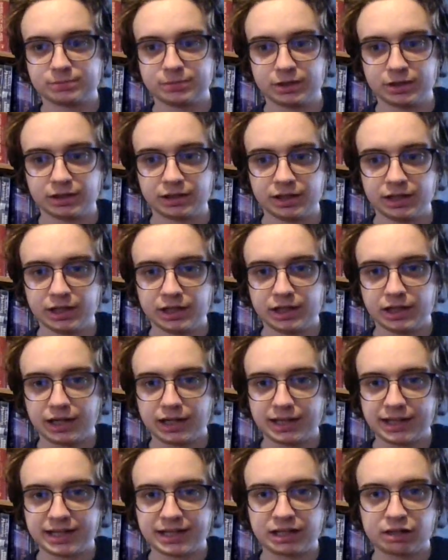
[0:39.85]
but I
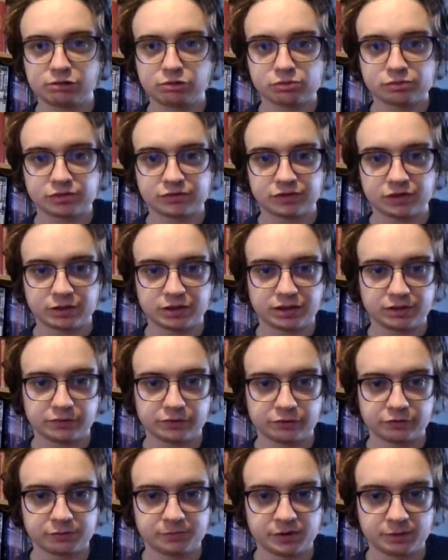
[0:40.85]
like how it was very
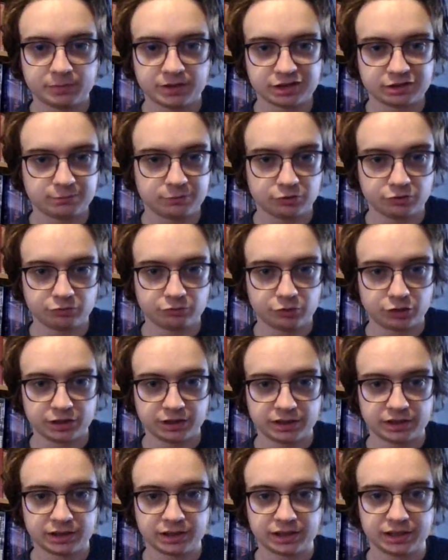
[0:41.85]
different from the Mistborn
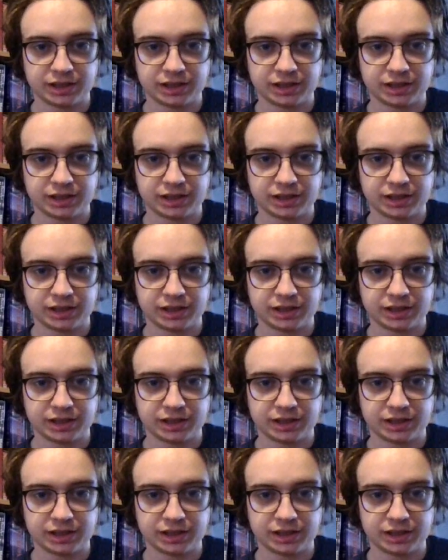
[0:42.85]
one.